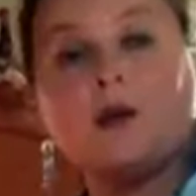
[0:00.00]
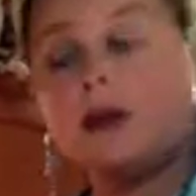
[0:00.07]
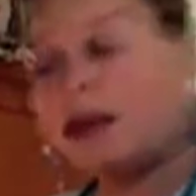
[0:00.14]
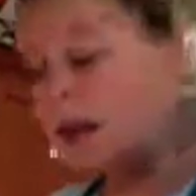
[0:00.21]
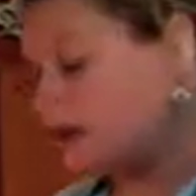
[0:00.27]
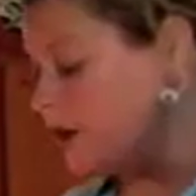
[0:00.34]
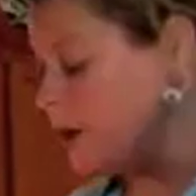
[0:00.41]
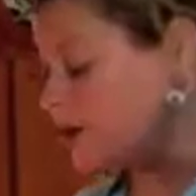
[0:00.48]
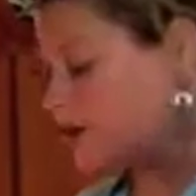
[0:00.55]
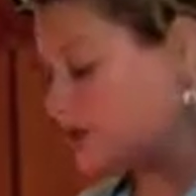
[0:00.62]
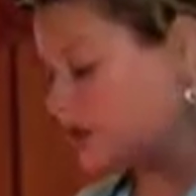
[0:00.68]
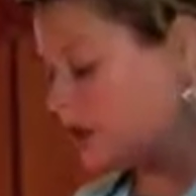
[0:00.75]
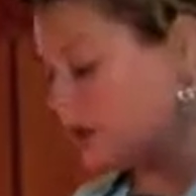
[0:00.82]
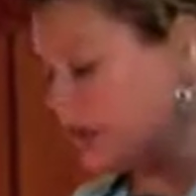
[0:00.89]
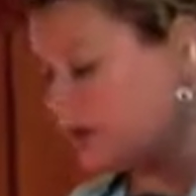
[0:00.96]
we are
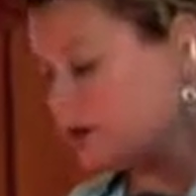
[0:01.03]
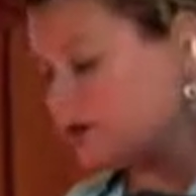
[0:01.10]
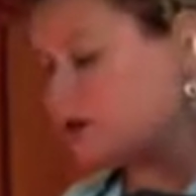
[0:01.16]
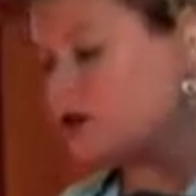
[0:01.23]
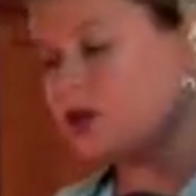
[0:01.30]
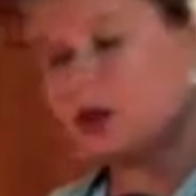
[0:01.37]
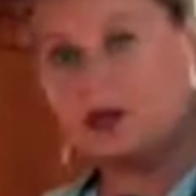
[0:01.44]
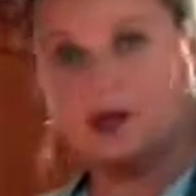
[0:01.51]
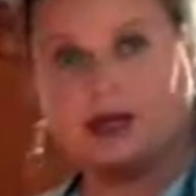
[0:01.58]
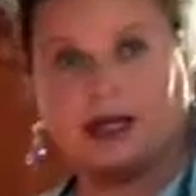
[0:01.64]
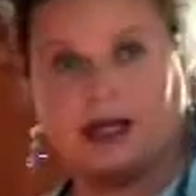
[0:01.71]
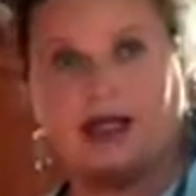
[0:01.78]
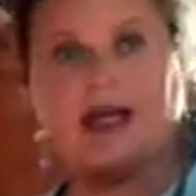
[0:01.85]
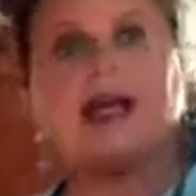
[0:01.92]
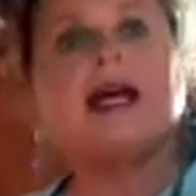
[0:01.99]
still stirring.
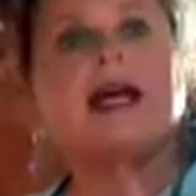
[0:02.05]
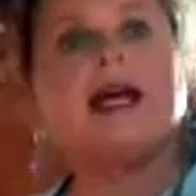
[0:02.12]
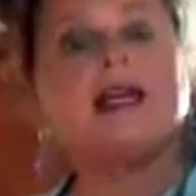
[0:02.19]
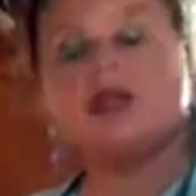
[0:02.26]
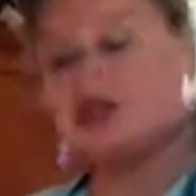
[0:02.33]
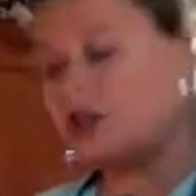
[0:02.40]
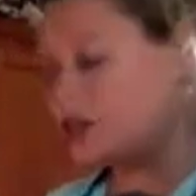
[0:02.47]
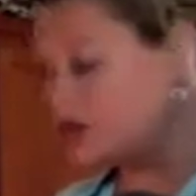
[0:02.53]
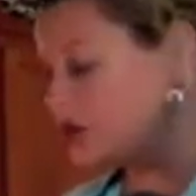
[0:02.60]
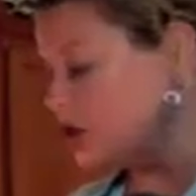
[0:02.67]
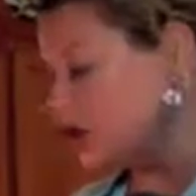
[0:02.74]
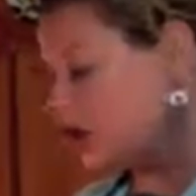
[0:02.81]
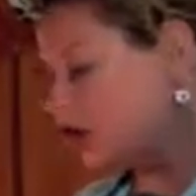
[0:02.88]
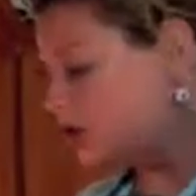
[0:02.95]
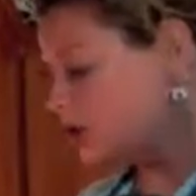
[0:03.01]
It has just
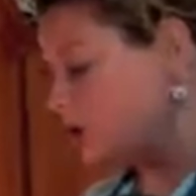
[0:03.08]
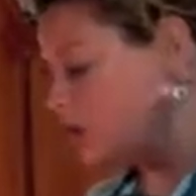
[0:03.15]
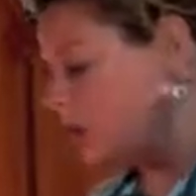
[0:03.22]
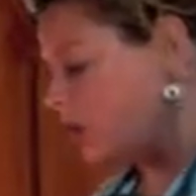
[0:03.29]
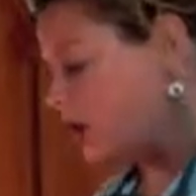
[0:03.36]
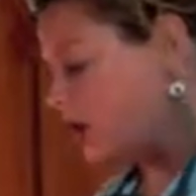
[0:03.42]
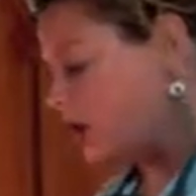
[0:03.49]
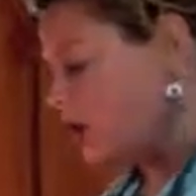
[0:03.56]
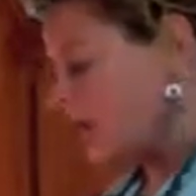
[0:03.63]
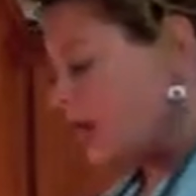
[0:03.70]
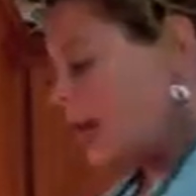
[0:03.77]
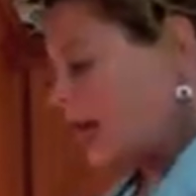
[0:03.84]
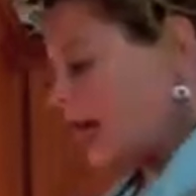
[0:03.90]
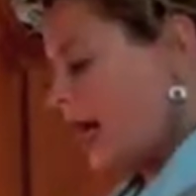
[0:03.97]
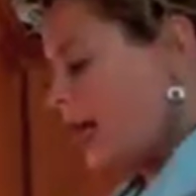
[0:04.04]
started to boil,
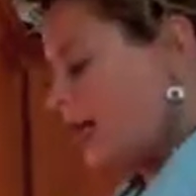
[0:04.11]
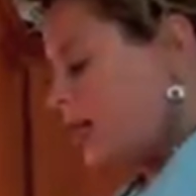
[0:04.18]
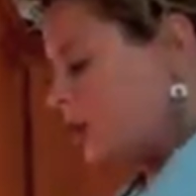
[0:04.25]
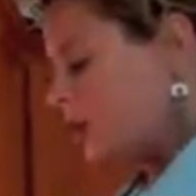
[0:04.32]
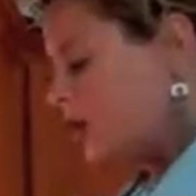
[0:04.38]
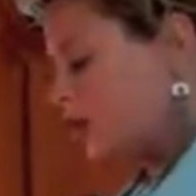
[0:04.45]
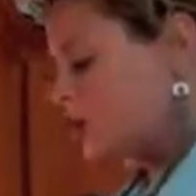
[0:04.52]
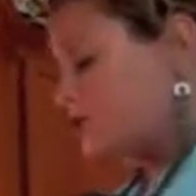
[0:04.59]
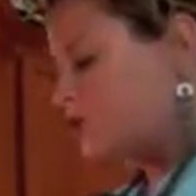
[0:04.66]
and it looks